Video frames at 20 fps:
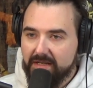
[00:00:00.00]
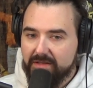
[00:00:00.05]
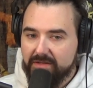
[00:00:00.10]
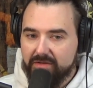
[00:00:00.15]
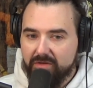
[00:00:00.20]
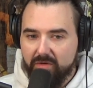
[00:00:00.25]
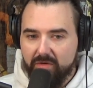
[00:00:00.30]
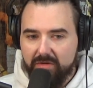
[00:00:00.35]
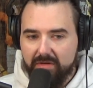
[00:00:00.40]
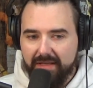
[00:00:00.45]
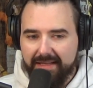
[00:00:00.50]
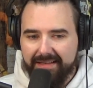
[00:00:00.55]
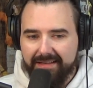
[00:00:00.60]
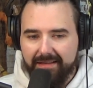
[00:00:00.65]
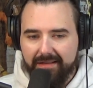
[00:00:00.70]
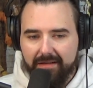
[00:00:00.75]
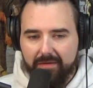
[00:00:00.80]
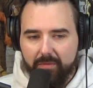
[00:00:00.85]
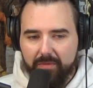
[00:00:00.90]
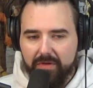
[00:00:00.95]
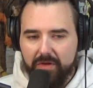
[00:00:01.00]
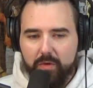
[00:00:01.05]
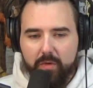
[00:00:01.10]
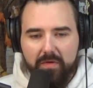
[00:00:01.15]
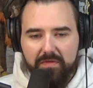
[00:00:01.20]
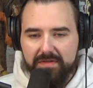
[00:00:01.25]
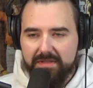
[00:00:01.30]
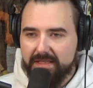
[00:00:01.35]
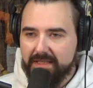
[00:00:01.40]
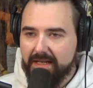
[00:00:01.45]
So like when the
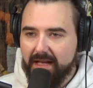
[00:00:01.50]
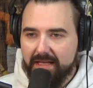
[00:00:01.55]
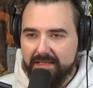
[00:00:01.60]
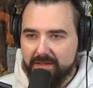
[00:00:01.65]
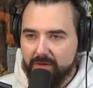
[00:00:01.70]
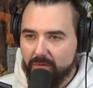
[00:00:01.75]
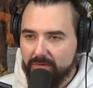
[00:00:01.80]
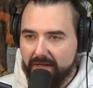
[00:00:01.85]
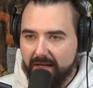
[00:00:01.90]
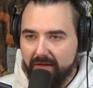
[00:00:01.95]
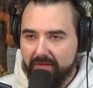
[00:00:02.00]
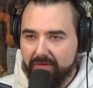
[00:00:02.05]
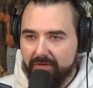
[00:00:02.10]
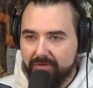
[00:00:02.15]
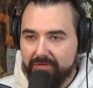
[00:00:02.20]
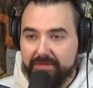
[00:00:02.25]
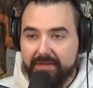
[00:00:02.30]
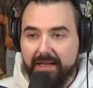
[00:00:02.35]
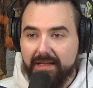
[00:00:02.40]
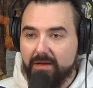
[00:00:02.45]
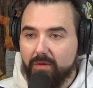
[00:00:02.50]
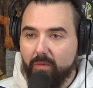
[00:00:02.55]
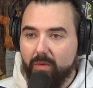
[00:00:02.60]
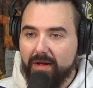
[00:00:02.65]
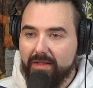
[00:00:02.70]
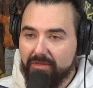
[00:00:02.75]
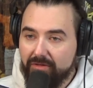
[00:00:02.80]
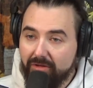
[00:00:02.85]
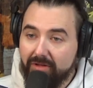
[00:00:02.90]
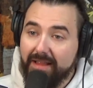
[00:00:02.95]
UFC guys go down there, Dana
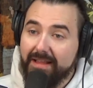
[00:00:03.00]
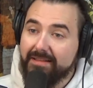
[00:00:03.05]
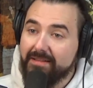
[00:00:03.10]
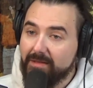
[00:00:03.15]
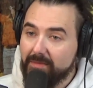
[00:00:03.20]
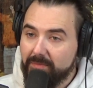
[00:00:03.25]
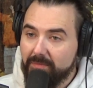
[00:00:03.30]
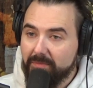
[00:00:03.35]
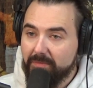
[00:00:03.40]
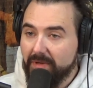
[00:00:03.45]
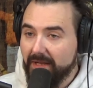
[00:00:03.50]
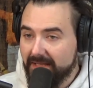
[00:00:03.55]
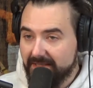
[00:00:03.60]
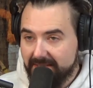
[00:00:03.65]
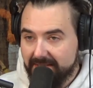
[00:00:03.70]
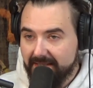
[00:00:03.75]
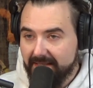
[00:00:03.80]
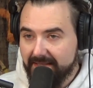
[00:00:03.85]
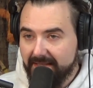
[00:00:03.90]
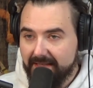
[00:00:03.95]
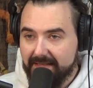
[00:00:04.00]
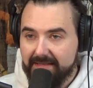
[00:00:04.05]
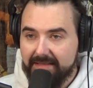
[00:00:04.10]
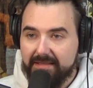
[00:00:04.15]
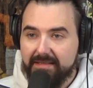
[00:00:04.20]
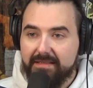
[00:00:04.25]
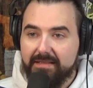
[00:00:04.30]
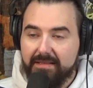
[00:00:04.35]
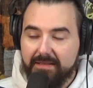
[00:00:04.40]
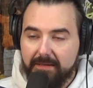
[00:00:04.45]
White, they'll end up places like that.
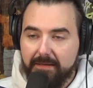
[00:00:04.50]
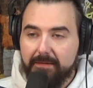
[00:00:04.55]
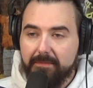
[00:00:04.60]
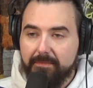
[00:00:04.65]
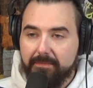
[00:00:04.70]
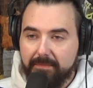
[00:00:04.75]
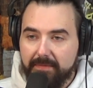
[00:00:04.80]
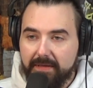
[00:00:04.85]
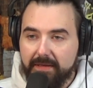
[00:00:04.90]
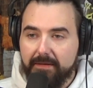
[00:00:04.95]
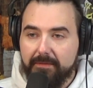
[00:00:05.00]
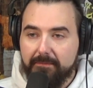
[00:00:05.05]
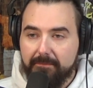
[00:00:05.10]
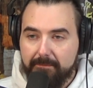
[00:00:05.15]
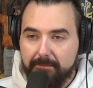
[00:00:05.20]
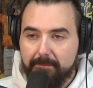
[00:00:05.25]
Okay. Yeah, that'll drive the